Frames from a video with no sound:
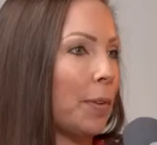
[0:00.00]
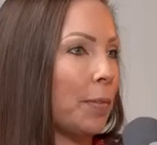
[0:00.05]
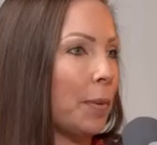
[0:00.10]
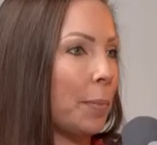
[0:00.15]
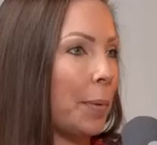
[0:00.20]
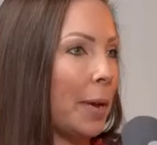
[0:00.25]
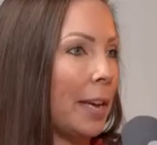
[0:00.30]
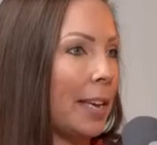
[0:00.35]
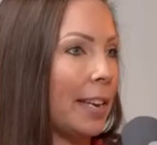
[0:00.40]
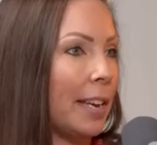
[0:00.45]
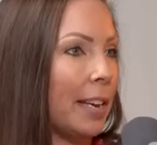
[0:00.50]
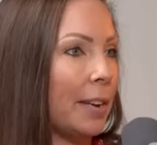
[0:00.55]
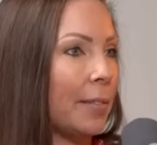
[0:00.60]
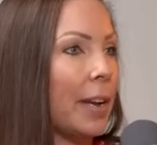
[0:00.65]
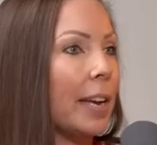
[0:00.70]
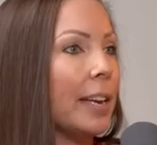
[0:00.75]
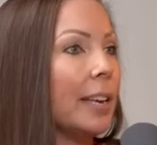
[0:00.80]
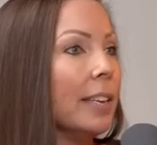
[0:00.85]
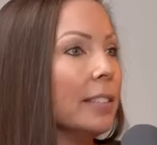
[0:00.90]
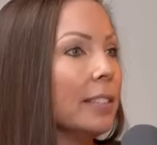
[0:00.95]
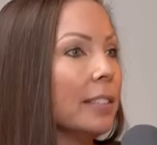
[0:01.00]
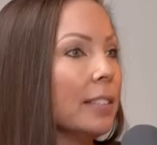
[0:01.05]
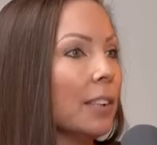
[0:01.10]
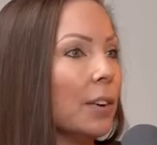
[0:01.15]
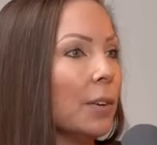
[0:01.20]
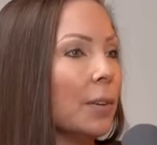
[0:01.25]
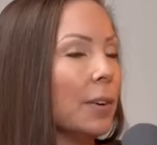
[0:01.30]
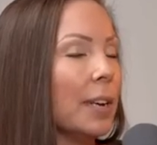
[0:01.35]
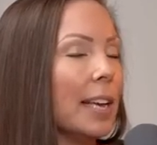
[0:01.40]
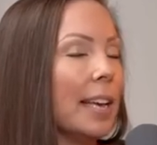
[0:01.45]
wait for payday, right?
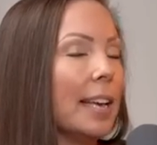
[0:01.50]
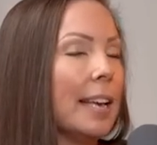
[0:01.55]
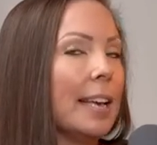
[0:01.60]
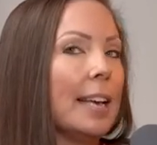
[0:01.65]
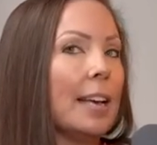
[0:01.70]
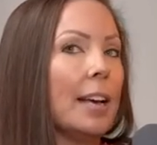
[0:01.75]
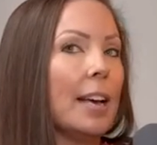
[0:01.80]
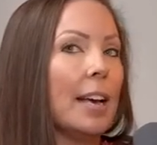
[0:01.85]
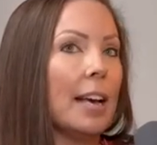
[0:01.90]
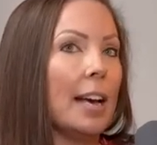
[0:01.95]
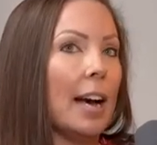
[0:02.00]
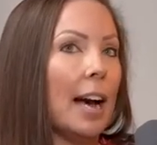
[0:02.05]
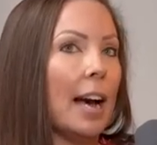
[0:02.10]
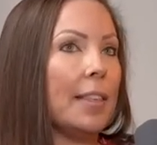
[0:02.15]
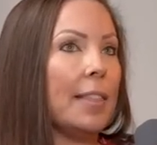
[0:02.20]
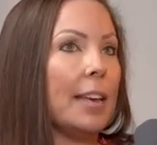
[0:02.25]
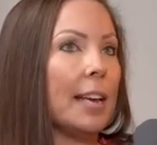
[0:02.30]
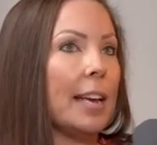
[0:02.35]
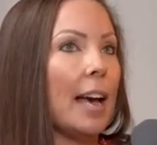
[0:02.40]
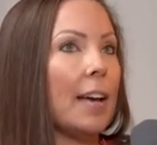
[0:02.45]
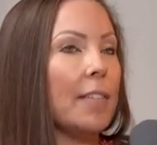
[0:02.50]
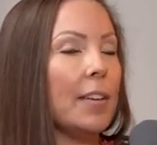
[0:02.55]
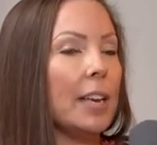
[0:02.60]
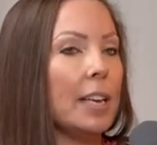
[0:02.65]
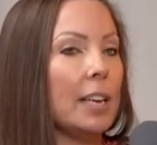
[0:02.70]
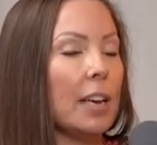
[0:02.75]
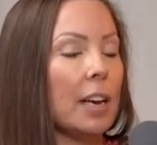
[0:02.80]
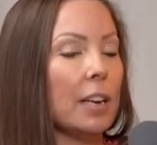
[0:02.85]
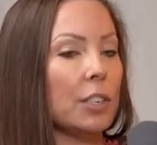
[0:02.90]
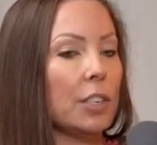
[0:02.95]
So I think having
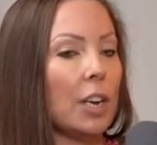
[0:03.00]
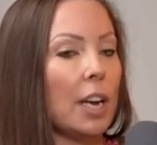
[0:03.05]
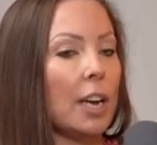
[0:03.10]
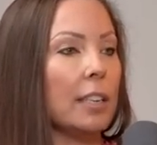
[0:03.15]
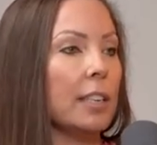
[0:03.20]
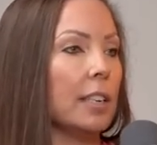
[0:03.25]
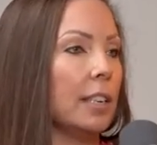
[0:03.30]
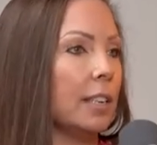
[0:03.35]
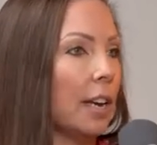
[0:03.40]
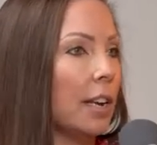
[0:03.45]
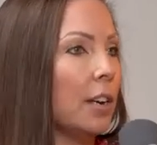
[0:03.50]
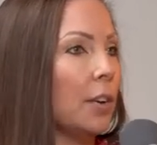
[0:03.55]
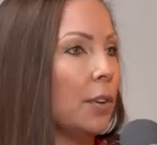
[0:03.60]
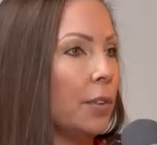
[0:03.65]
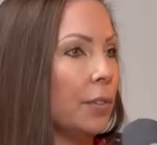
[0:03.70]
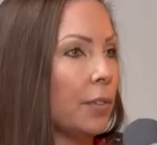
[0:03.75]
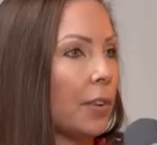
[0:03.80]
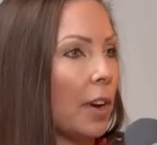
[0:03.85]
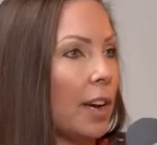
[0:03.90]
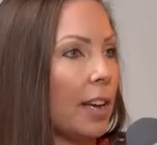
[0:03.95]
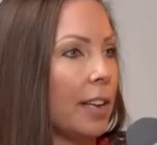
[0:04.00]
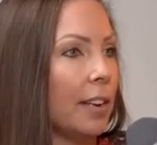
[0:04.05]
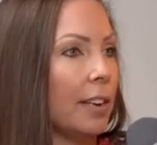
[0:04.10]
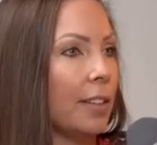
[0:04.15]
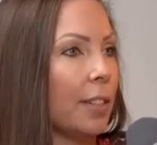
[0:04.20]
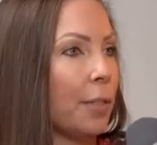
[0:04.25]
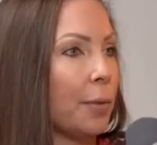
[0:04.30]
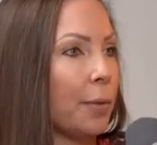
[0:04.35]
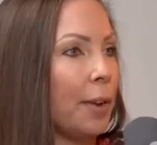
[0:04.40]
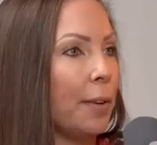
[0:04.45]
a young child, and I know you've got
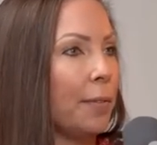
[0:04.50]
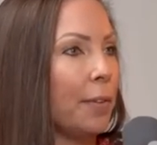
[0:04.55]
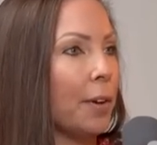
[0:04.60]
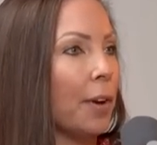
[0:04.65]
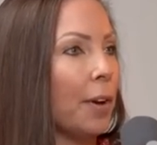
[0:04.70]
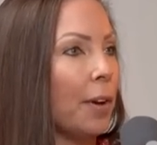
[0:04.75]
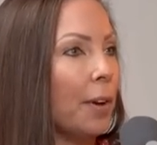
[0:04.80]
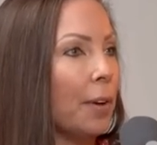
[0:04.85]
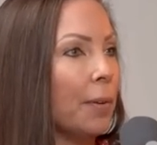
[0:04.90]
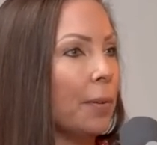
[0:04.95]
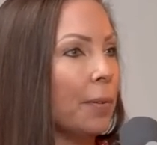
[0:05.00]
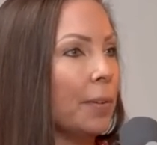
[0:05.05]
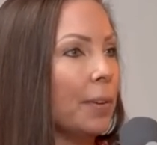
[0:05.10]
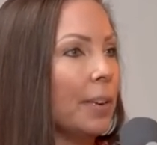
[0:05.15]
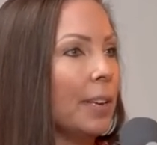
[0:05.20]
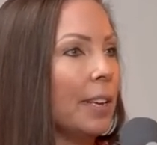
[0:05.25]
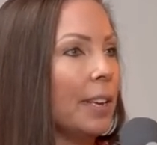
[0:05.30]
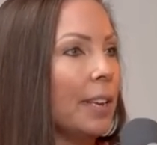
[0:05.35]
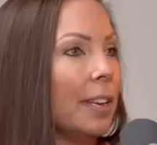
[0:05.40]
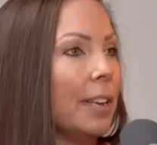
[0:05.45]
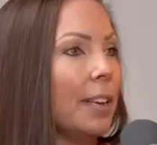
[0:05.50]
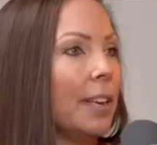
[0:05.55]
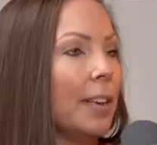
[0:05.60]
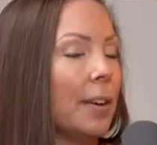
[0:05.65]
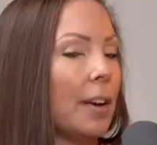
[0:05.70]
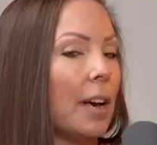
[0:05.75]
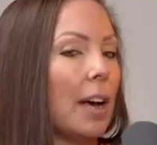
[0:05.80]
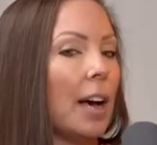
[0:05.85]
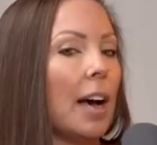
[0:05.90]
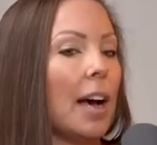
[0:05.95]
3 of your own,
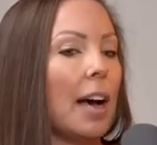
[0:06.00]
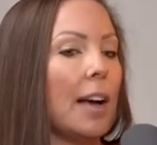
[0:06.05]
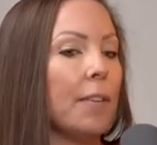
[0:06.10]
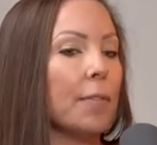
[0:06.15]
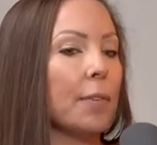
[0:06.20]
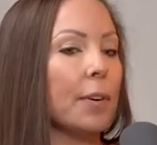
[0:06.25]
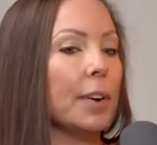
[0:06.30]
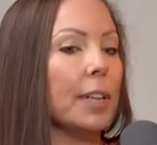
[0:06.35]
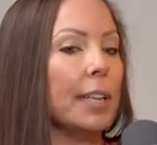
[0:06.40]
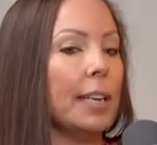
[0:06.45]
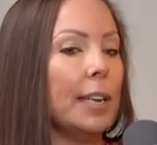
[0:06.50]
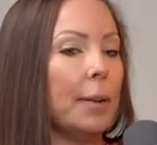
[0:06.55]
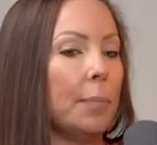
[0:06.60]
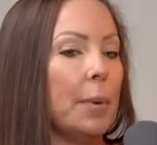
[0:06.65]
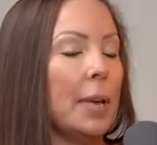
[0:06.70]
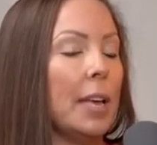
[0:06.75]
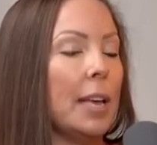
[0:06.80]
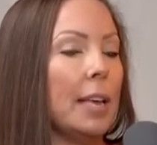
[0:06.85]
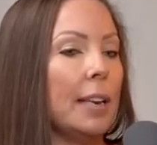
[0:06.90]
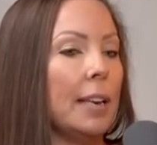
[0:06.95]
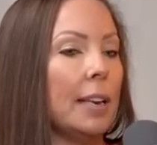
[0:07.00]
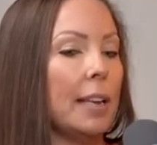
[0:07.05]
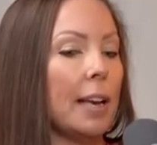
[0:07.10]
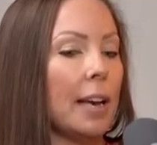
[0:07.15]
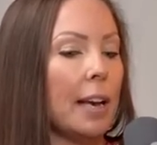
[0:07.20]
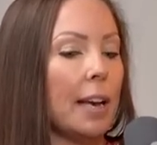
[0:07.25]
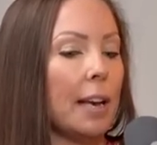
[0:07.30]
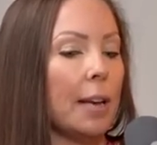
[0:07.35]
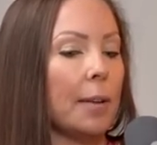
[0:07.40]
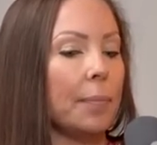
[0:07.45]
I've really been,
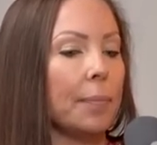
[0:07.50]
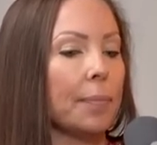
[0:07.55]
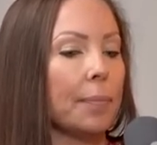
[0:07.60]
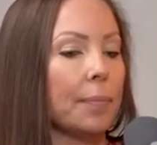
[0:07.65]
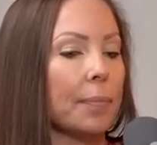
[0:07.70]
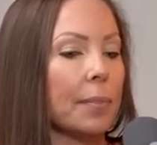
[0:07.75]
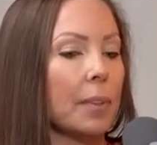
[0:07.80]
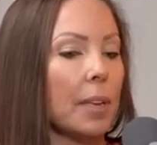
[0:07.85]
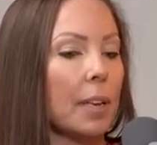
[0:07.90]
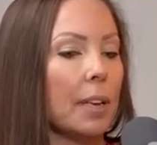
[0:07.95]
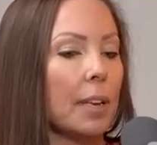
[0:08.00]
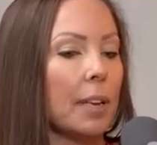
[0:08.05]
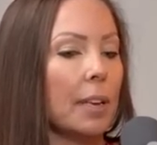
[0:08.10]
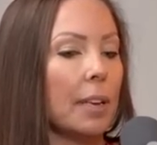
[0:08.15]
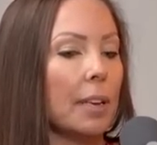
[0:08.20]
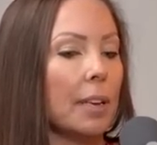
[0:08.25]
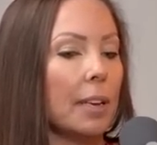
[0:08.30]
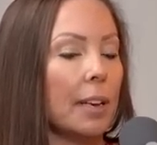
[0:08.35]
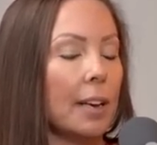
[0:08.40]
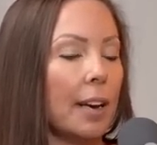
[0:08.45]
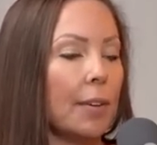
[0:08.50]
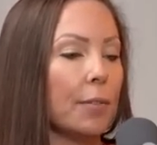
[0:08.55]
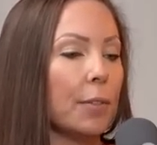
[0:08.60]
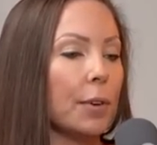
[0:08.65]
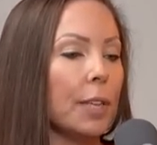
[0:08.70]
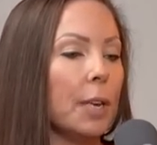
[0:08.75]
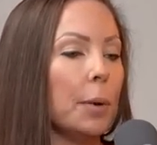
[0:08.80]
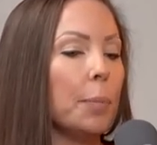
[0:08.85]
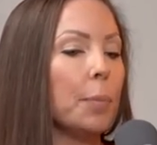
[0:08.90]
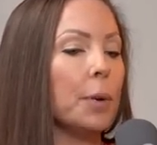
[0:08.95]
I've
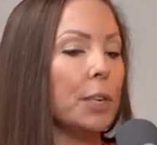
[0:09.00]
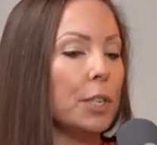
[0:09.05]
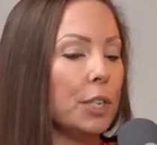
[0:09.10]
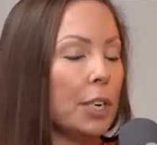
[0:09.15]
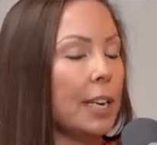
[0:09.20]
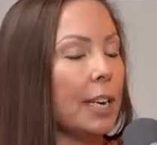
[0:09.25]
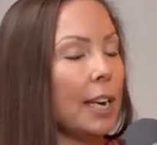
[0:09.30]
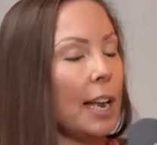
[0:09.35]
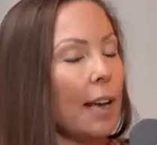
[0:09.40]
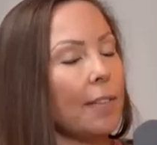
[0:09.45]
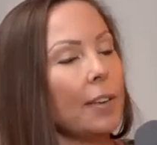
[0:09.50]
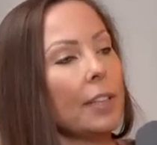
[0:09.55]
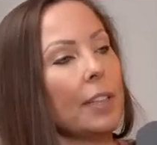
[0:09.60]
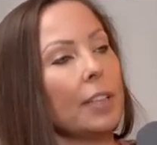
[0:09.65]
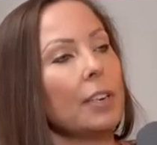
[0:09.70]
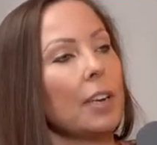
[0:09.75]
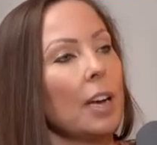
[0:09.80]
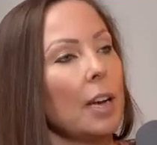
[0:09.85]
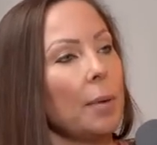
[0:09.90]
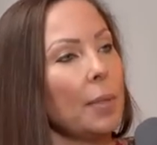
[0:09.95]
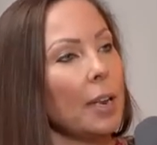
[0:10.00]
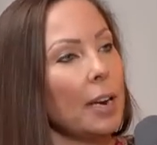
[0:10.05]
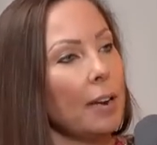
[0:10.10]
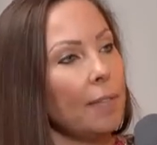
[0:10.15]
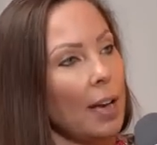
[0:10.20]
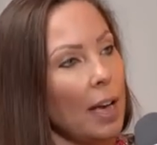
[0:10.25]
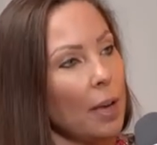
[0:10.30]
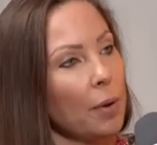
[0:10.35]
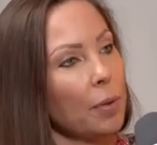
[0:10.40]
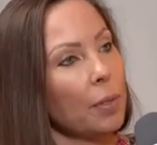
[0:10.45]
really appreciated having the time that
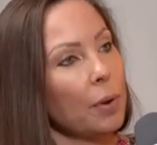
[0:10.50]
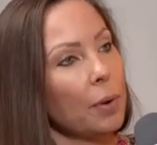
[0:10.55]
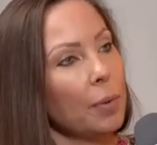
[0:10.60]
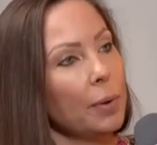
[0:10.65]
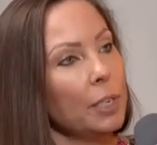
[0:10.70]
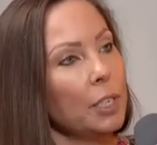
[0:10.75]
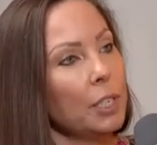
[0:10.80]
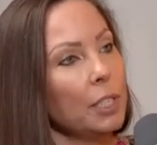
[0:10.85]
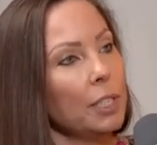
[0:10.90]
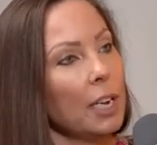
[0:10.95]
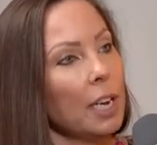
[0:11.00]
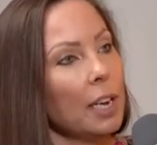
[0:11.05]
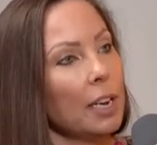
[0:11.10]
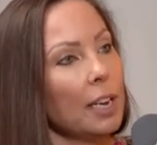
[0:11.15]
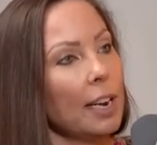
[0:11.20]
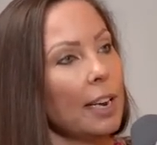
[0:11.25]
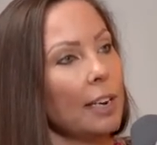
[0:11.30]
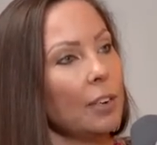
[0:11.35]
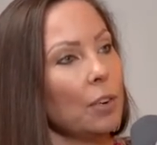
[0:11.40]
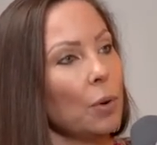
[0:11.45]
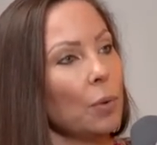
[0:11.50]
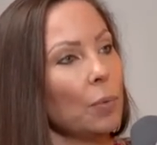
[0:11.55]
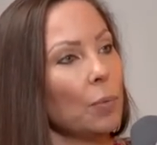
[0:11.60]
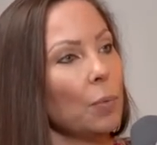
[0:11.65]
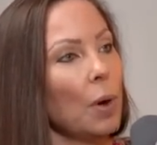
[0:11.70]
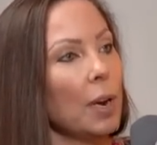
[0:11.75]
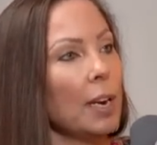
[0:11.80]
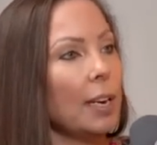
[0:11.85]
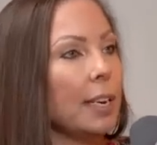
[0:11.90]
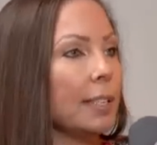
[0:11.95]
I've had with her when she's young, and I don't
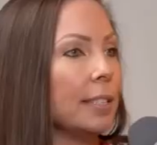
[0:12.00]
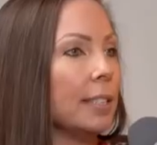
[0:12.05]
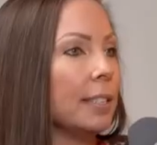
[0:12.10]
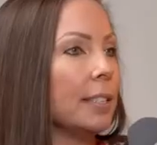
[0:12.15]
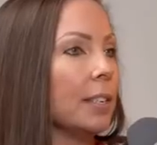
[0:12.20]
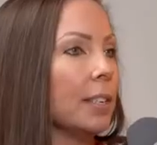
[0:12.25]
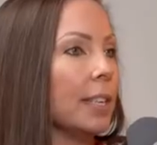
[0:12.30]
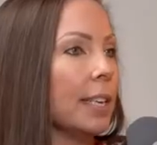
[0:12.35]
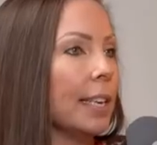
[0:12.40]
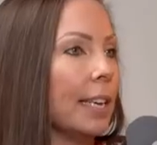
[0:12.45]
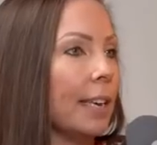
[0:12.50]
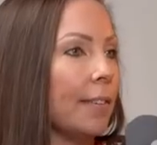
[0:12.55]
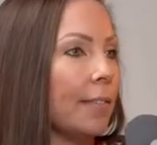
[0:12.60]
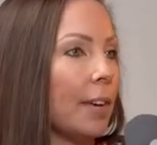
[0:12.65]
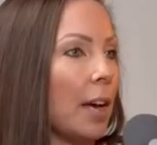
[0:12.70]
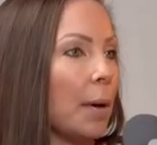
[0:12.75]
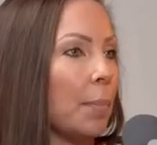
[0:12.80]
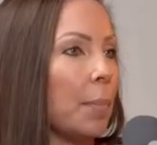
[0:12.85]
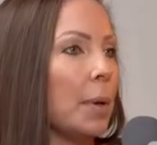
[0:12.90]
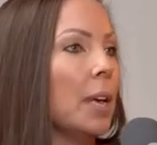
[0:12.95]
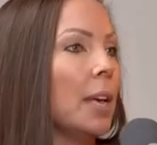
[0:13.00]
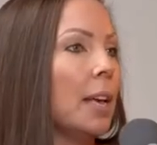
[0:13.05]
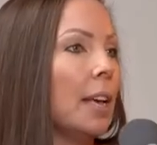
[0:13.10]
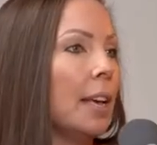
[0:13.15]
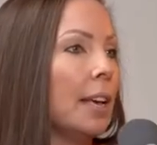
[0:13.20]
want to necessarily give up,